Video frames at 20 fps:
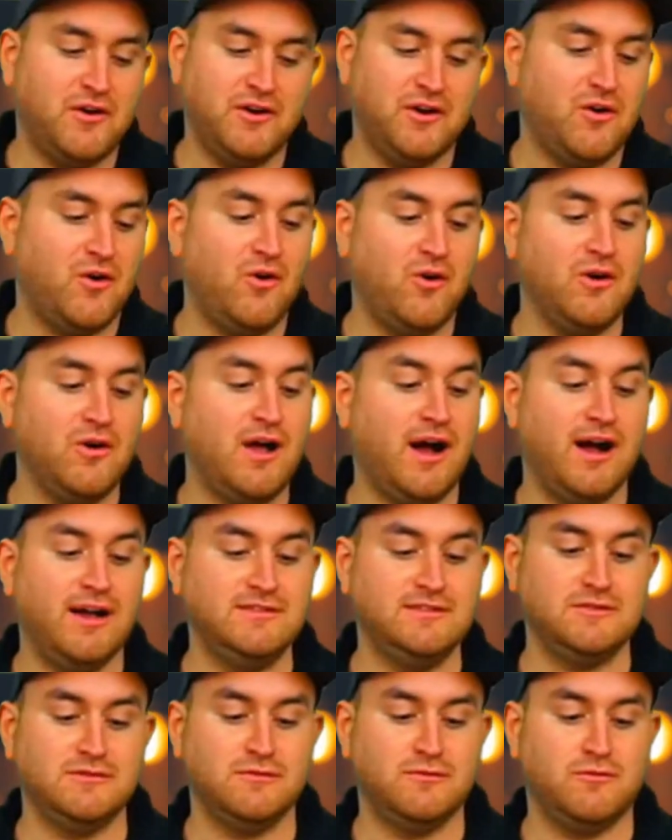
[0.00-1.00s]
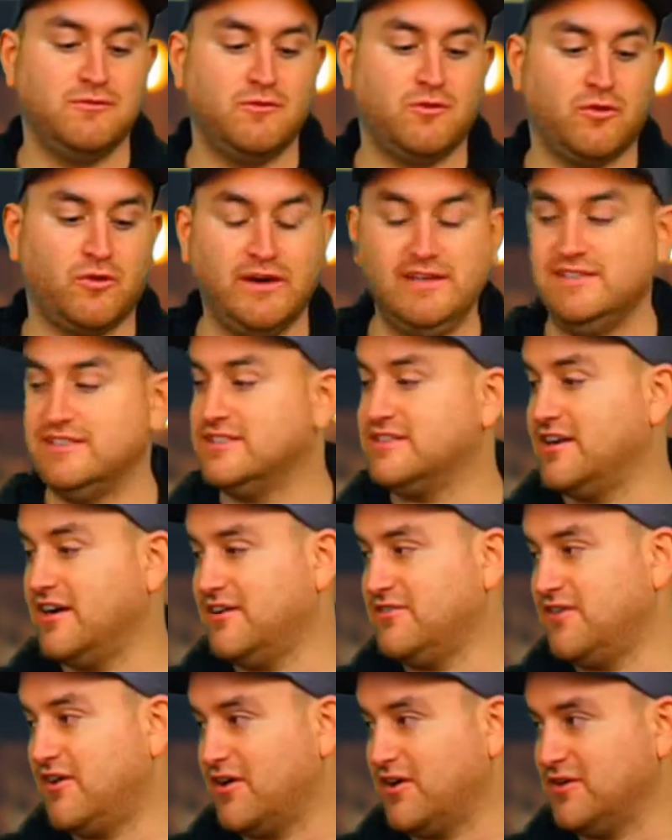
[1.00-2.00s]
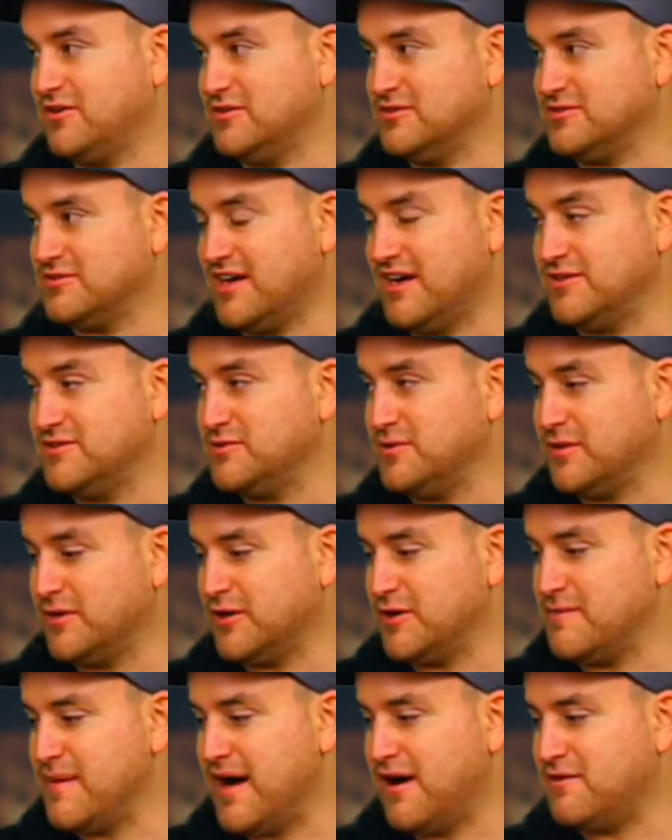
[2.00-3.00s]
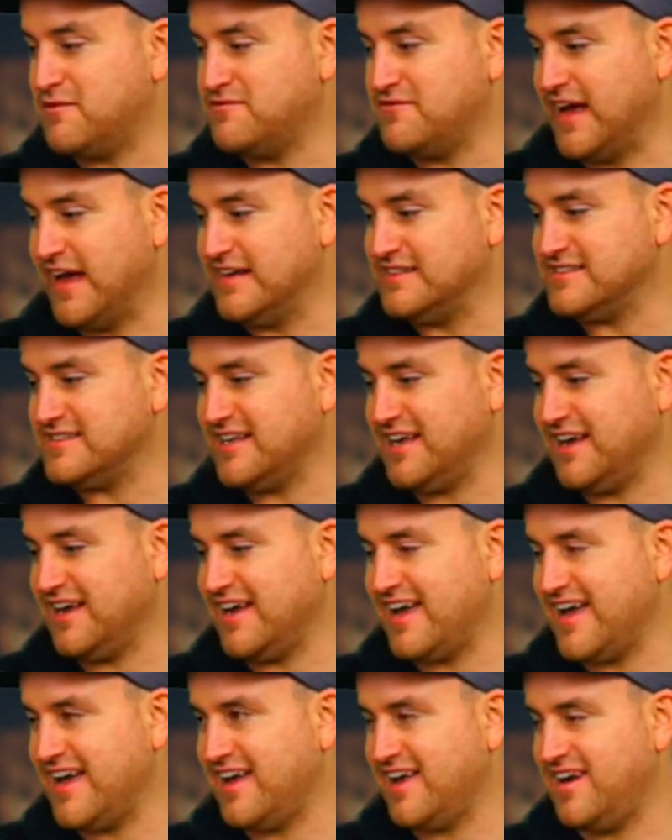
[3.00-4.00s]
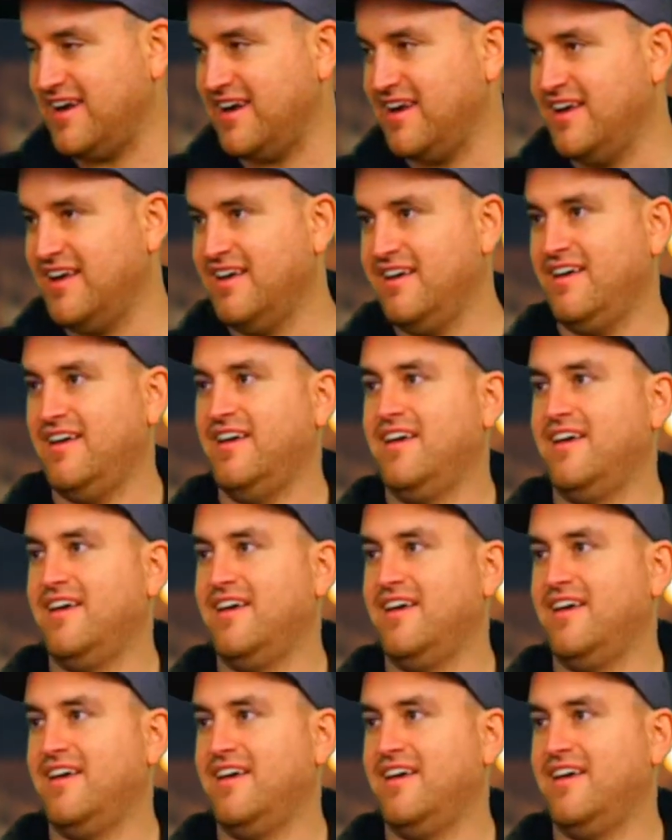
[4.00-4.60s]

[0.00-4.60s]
I've heard all kinds of crazy stuff, articles on Twitter about fasting, and